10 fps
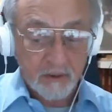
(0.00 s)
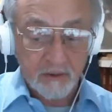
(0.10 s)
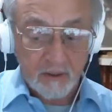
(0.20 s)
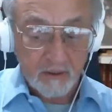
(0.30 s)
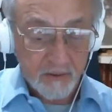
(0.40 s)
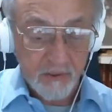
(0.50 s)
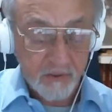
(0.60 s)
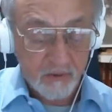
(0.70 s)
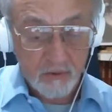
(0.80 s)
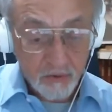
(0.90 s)
to tell
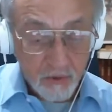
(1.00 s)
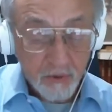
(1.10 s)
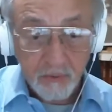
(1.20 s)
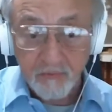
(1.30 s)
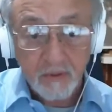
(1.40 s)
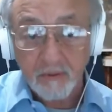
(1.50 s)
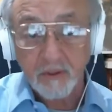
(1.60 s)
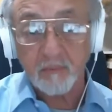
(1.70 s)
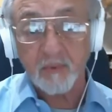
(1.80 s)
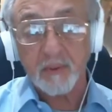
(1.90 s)
us two
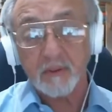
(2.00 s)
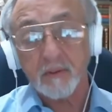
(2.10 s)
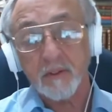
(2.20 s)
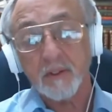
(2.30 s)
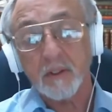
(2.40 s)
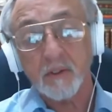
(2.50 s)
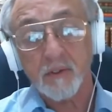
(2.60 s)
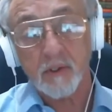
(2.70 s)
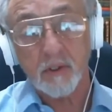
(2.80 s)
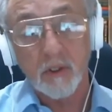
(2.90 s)
very important
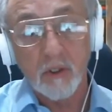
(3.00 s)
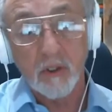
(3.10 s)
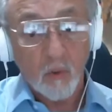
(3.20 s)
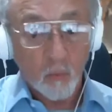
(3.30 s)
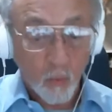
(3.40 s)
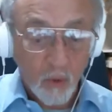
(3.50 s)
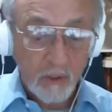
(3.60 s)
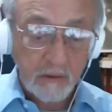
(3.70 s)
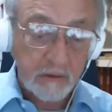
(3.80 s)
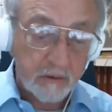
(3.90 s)
things.
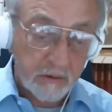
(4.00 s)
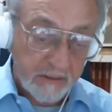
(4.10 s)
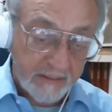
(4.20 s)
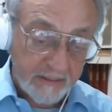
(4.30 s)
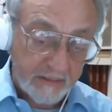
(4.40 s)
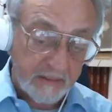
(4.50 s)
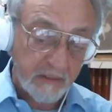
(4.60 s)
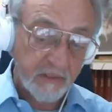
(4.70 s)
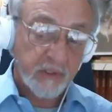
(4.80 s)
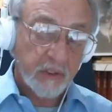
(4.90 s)
One
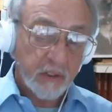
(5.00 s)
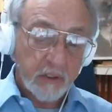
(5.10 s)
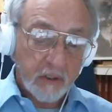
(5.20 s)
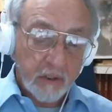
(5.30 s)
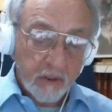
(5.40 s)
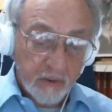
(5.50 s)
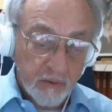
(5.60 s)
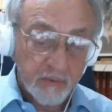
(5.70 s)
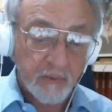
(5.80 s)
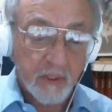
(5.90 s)
is
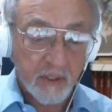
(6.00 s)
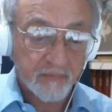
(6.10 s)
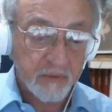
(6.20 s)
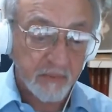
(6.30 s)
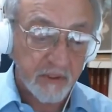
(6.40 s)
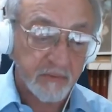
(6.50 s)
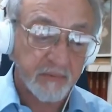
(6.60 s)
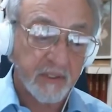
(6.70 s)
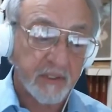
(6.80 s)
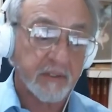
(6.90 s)
you have to be
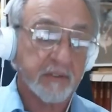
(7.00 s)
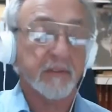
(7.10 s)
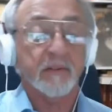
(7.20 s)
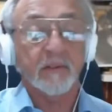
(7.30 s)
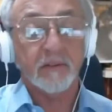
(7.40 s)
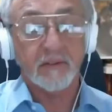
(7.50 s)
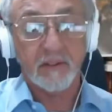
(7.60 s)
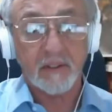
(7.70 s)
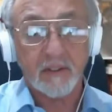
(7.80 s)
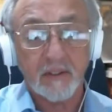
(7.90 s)
greater
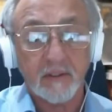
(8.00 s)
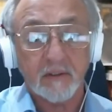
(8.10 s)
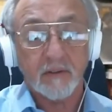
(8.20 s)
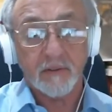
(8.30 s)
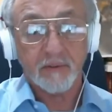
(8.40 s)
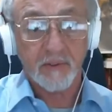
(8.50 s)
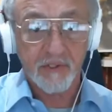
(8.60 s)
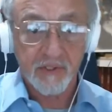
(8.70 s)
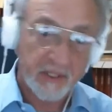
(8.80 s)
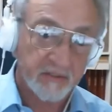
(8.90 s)
than
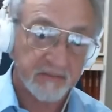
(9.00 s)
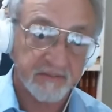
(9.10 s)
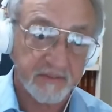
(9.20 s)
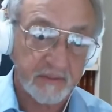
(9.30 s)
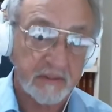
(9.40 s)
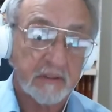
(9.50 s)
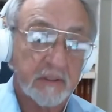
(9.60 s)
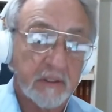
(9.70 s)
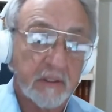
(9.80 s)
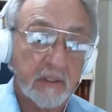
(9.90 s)
yourself.
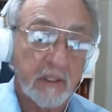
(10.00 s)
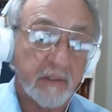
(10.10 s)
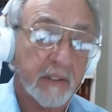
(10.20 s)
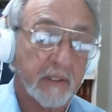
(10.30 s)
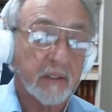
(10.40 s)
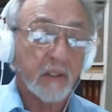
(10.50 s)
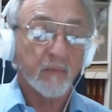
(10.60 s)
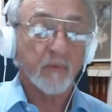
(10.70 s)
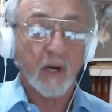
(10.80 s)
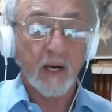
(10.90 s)
Right?
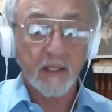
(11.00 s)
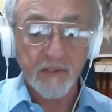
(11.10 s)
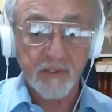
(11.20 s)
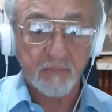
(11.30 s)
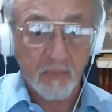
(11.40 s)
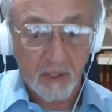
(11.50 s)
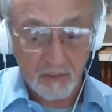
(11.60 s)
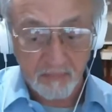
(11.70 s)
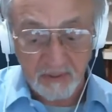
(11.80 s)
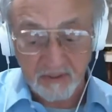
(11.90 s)
Rise above
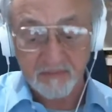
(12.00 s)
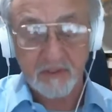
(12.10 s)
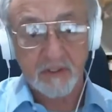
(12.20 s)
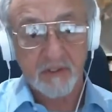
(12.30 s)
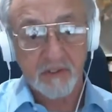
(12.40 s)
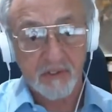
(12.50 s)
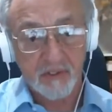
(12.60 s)
these.